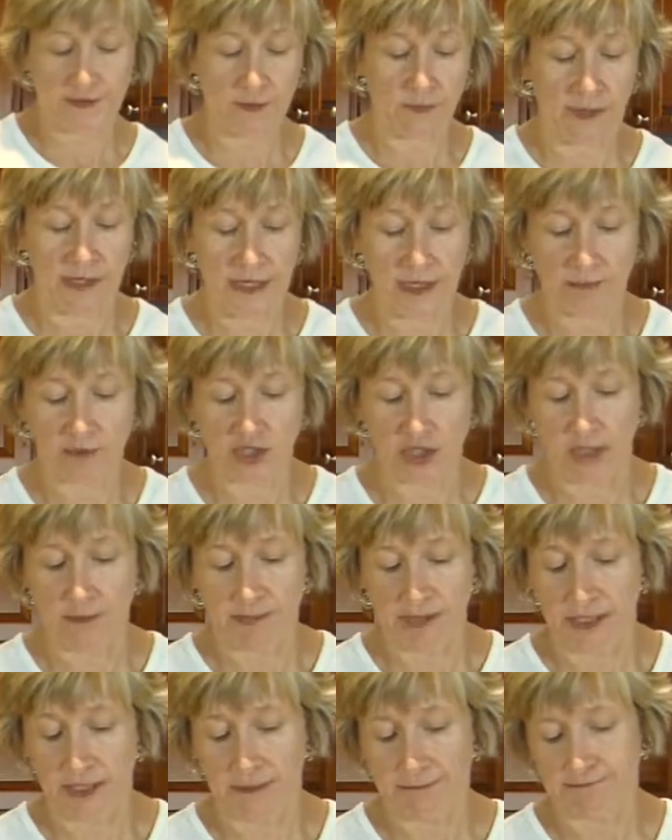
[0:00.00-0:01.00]
the way I'm
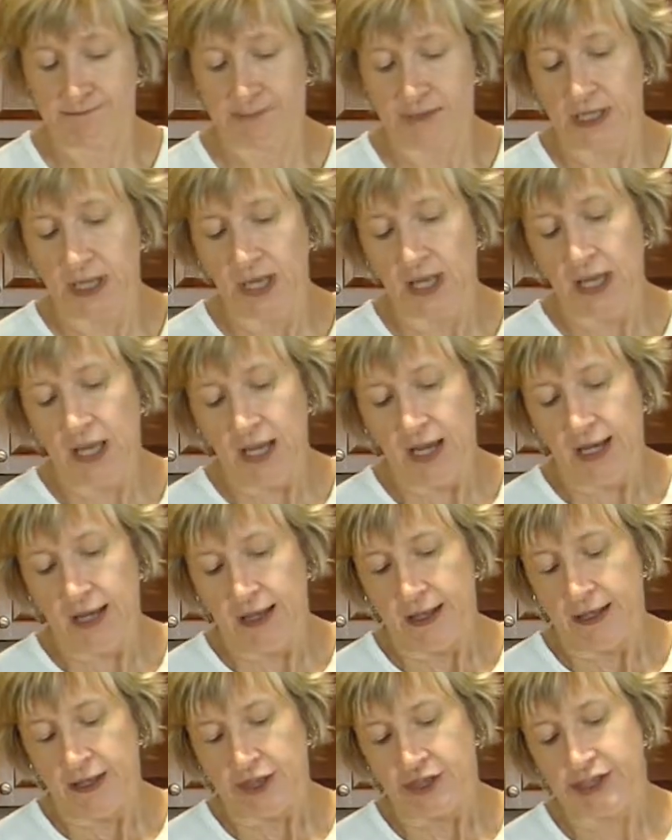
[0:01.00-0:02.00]
chopping it.
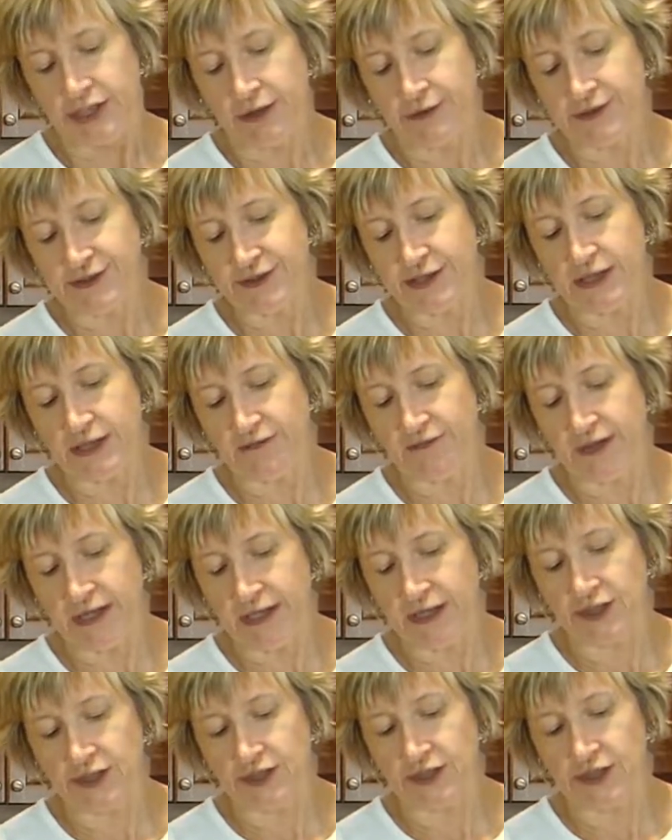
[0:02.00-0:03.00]
She always took
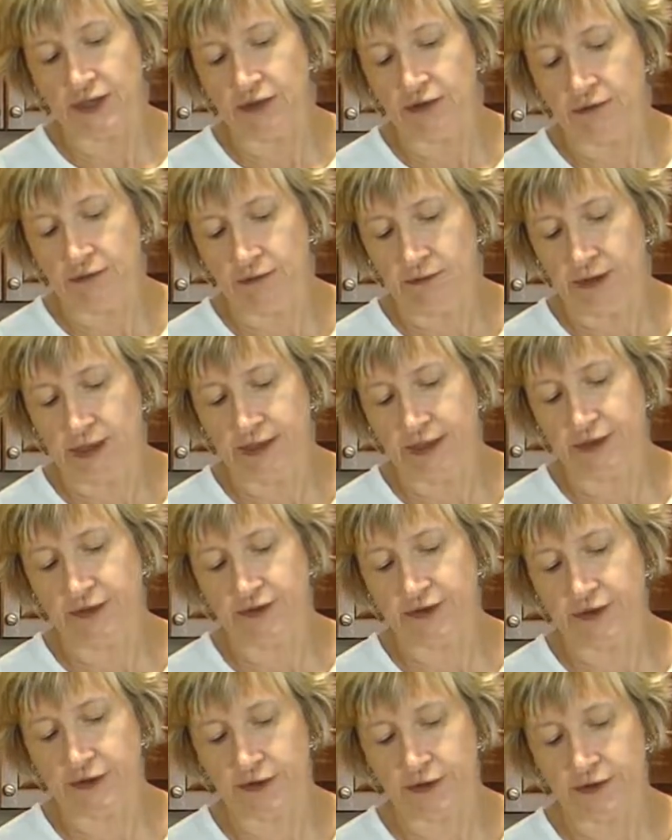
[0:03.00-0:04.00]
advantage, you know,
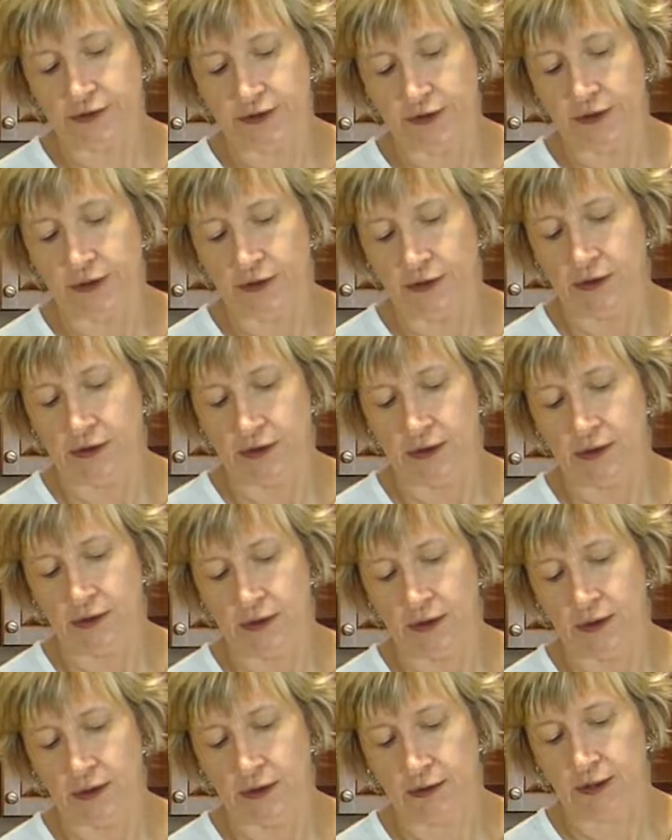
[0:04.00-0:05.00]
onions are
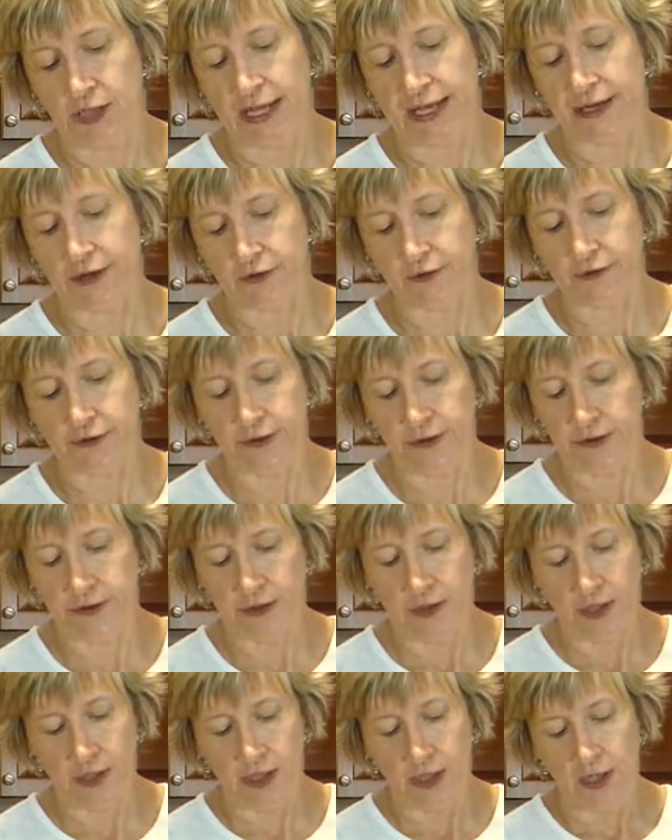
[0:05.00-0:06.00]
layered,
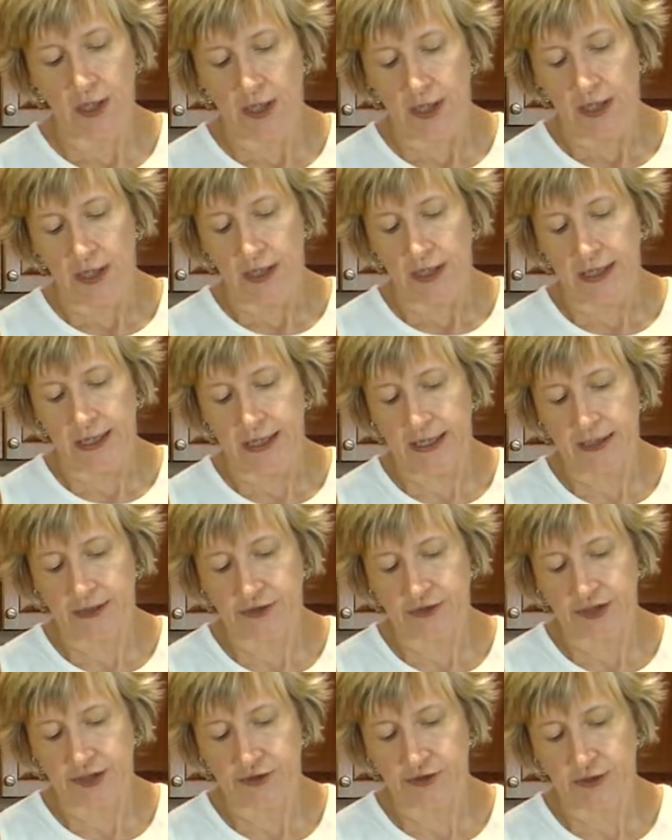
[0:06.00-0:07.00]
and
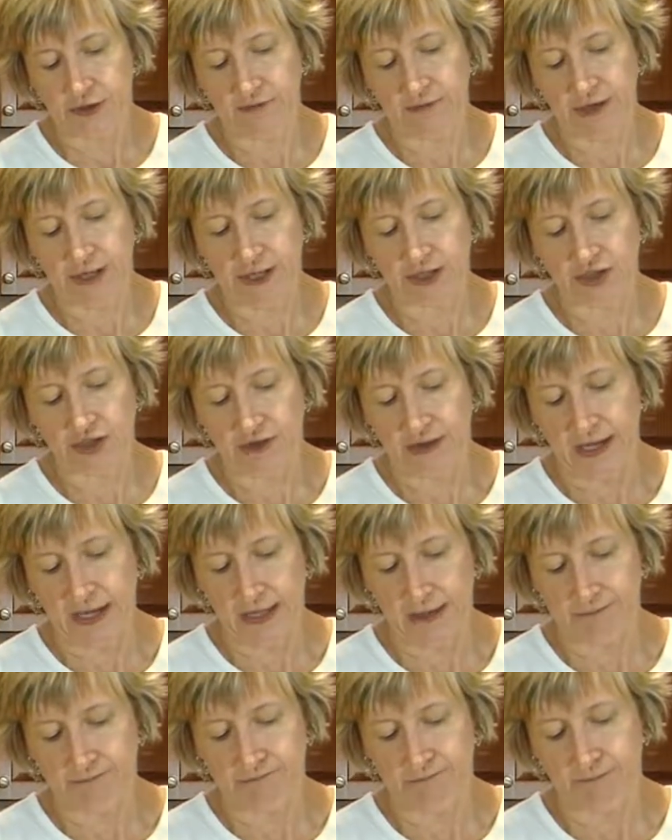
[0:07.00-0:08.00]
she took advantage of
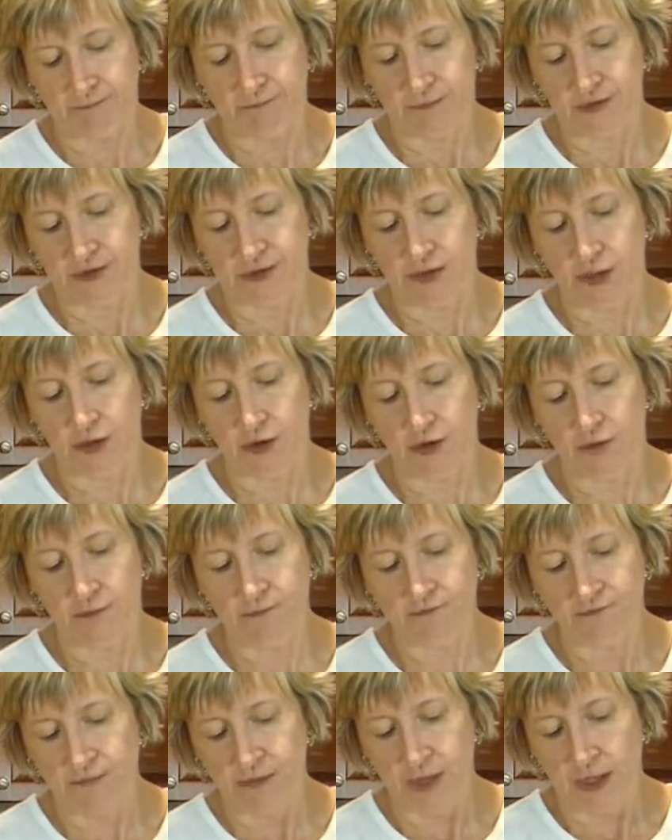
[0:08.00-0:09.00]
that. So